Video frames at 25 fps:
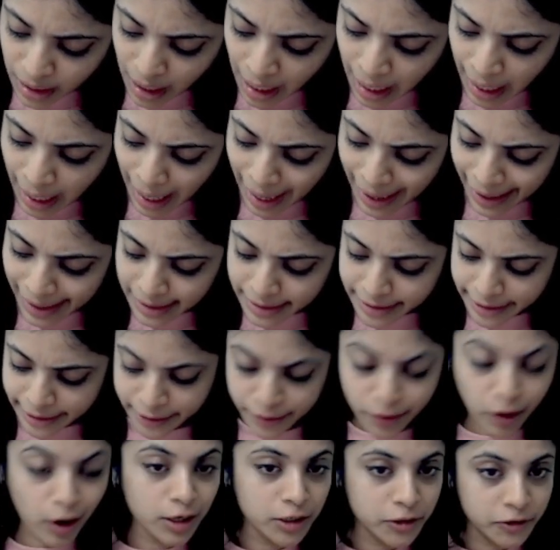and
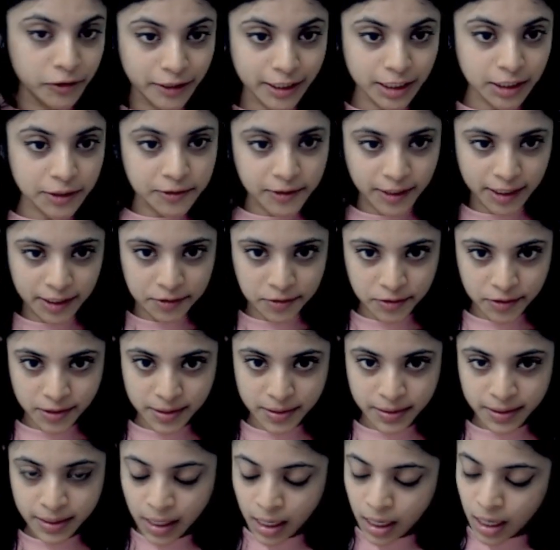technological
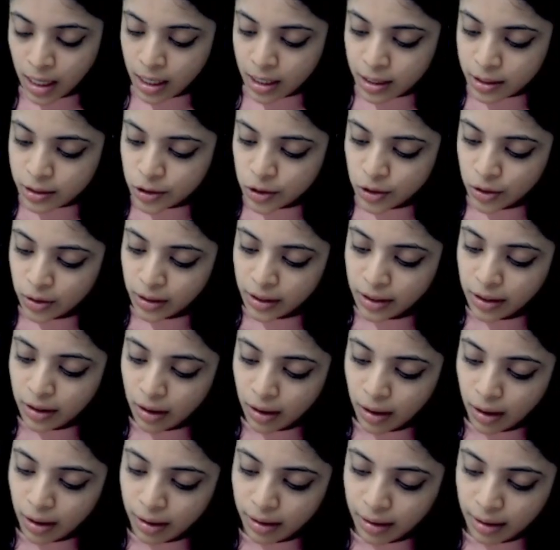changes. So
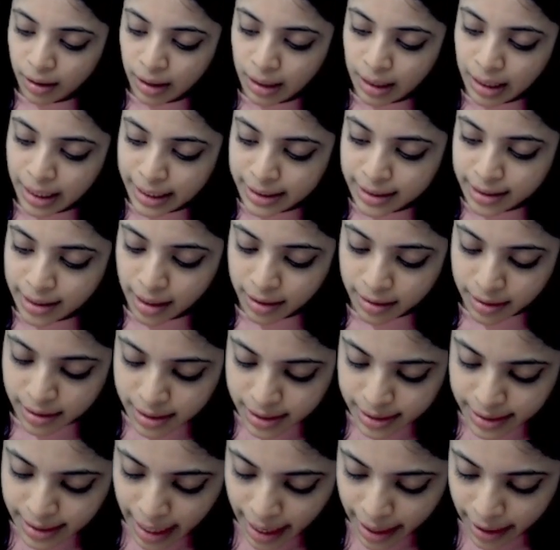here, let's
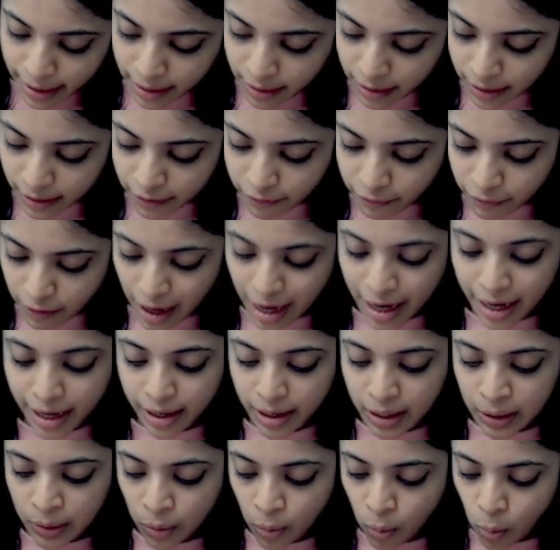understand if
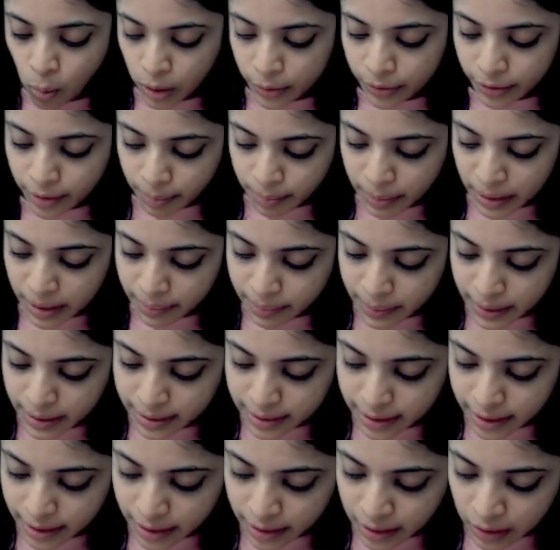I want the
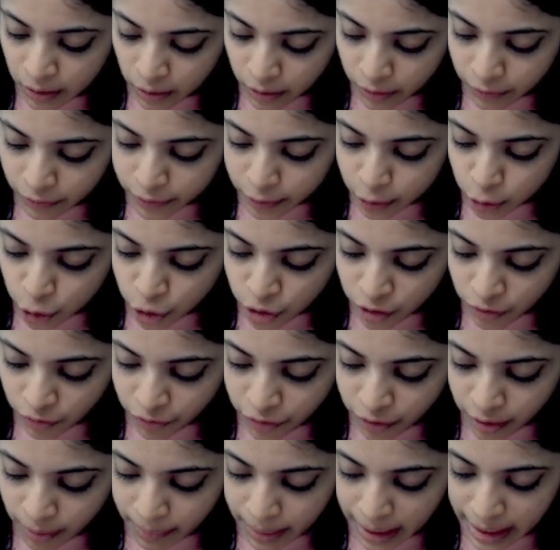PPC curve to shift
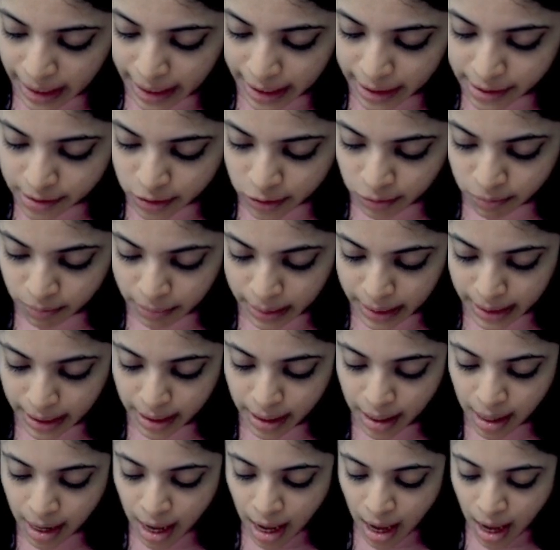from A to B,
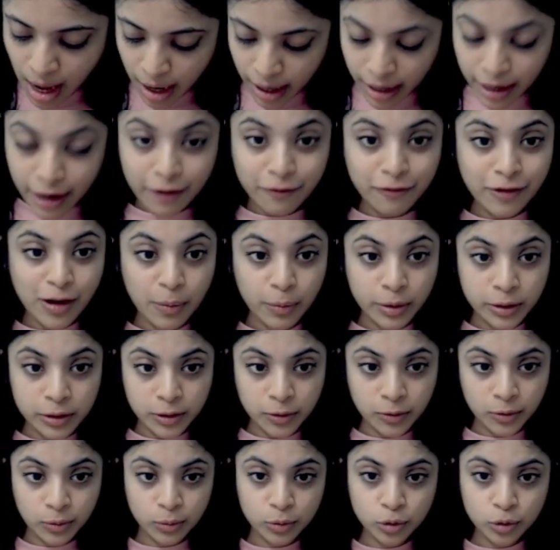if I want to